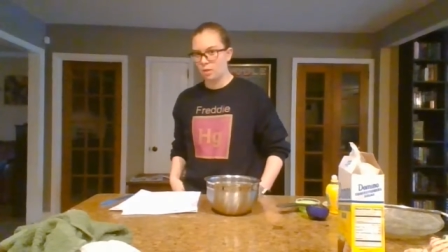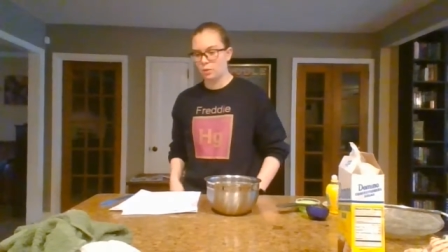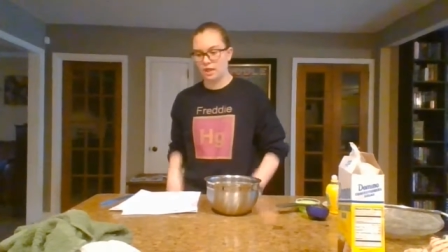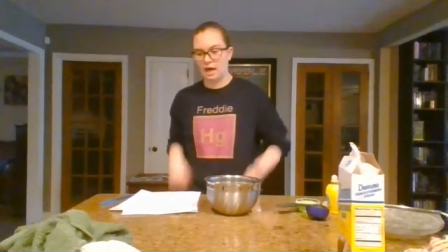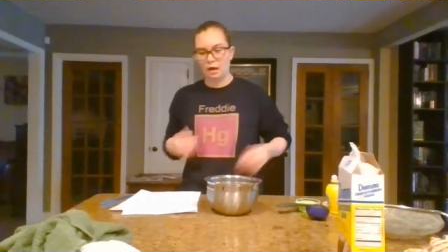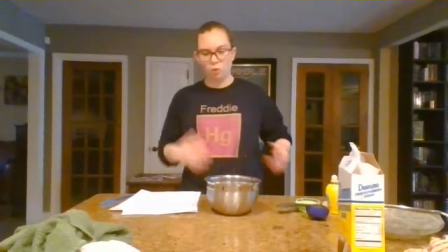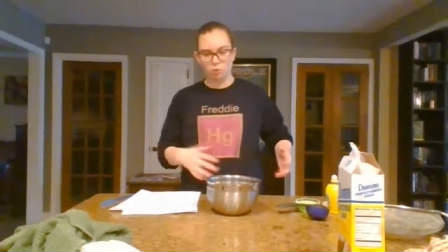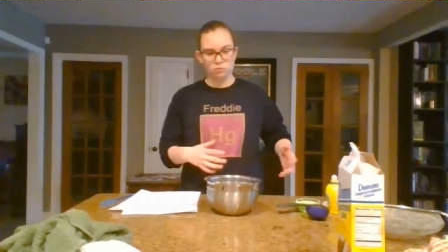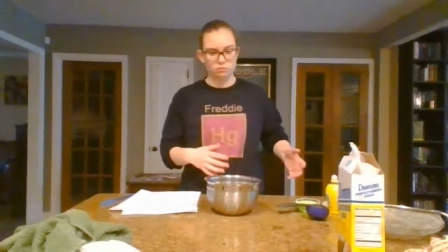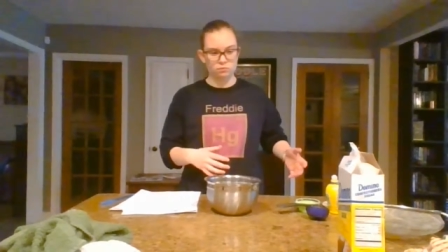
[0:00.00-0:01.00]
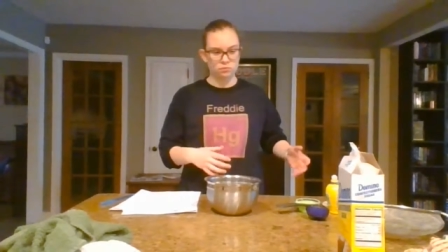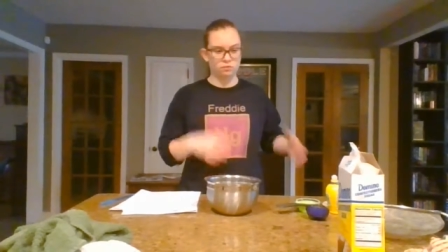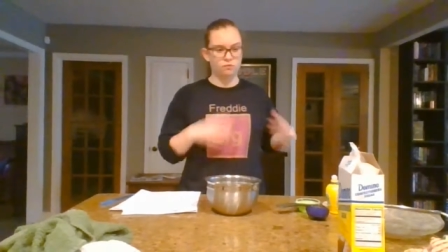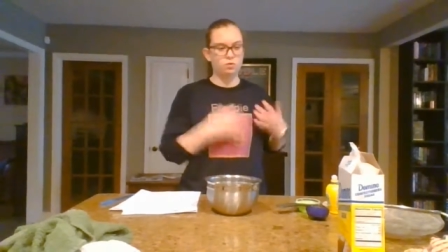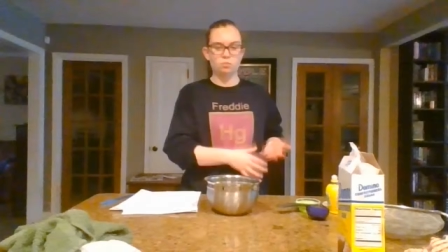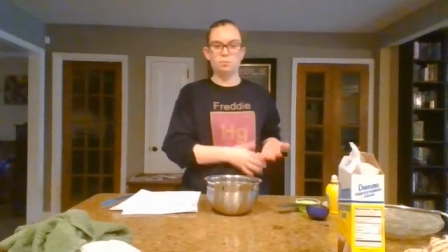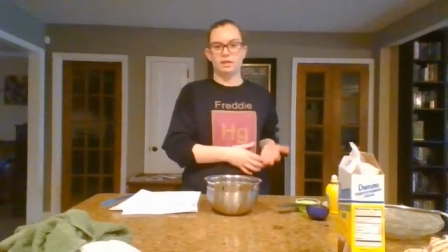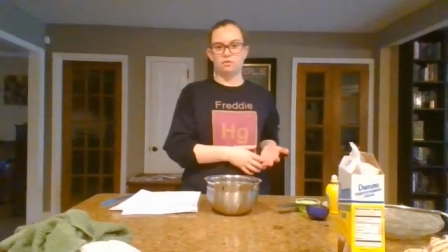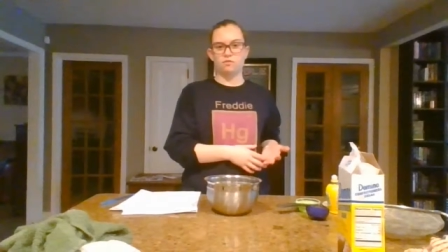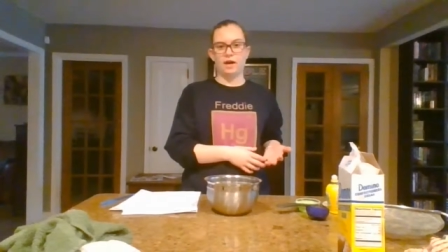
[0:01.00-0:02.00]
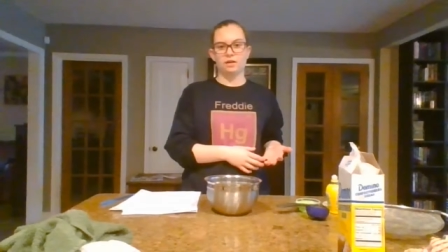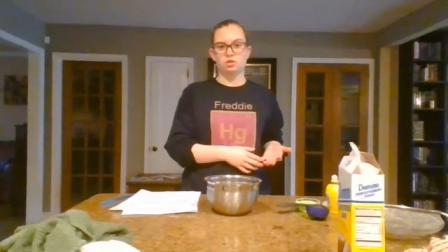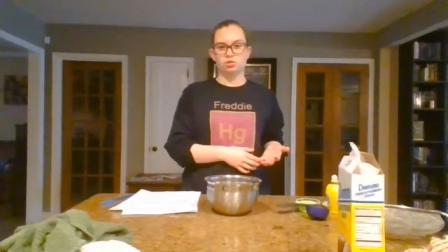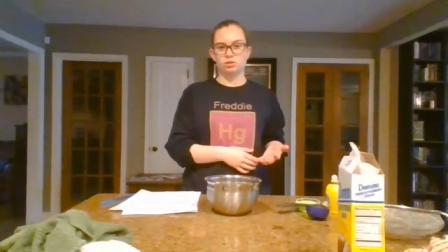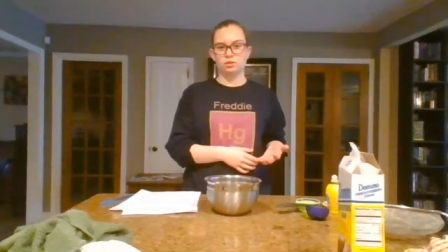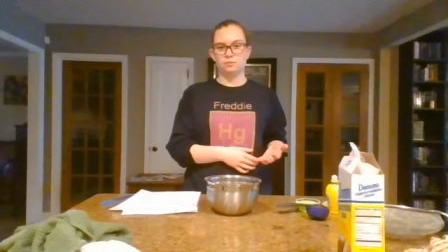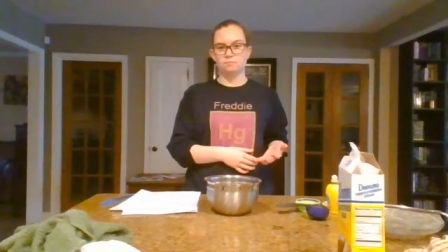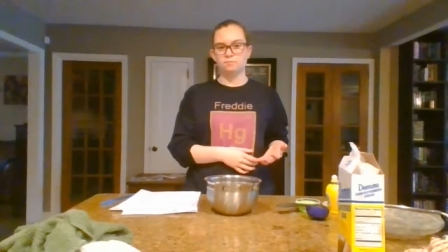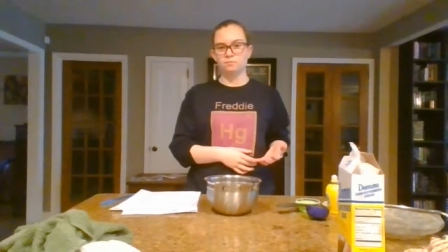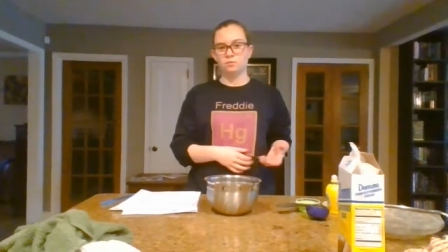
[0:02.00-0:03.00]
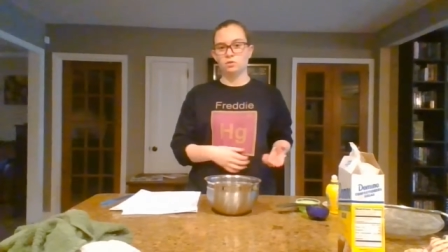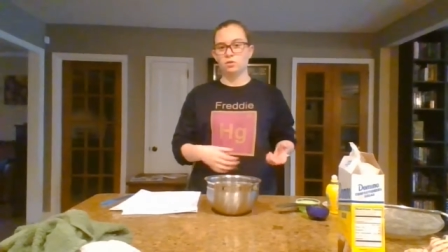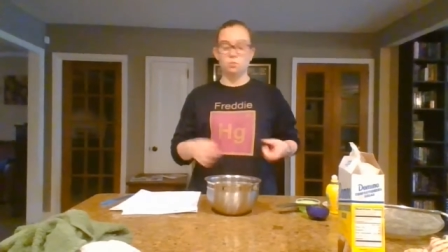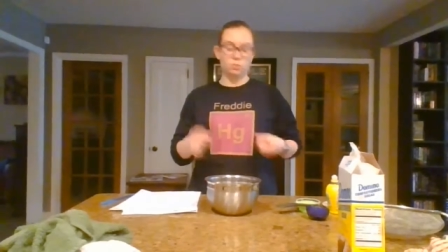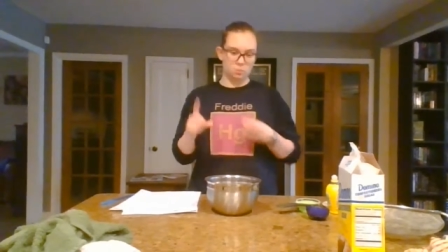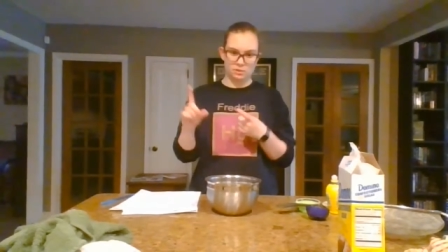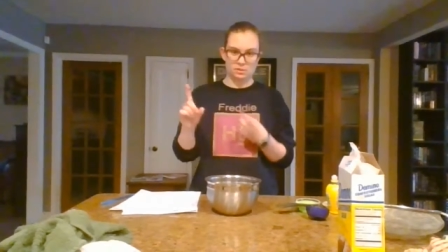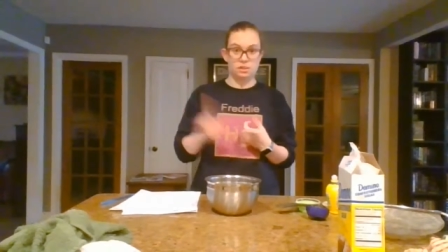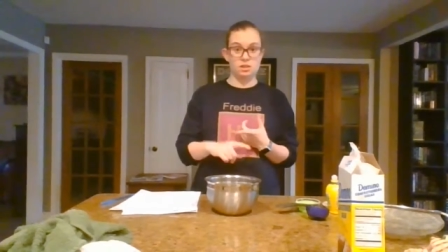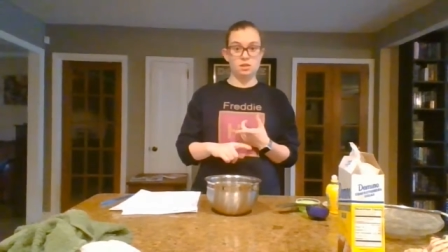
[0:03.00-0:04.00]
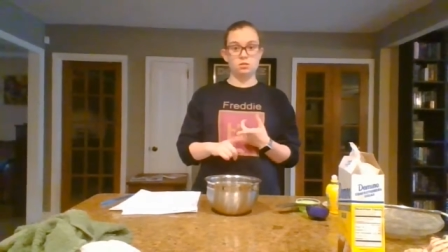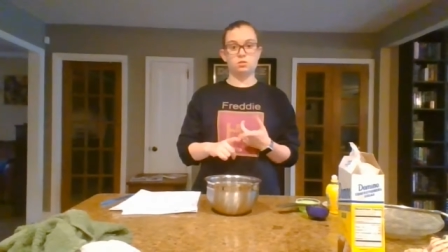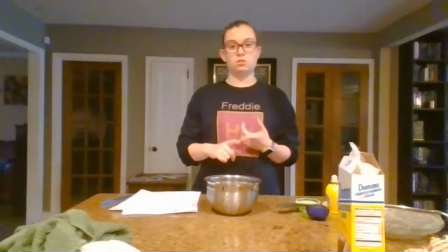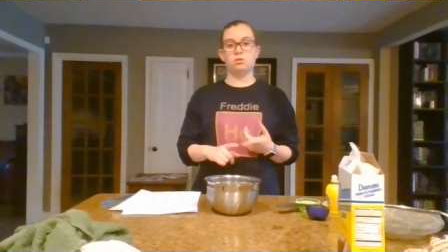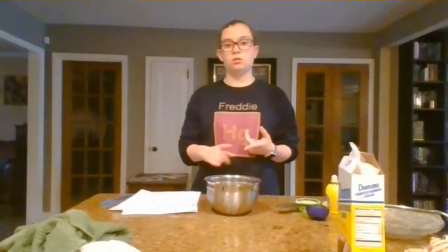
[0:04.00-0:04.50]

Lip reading: Without food manufacturing, we wouldn't eat.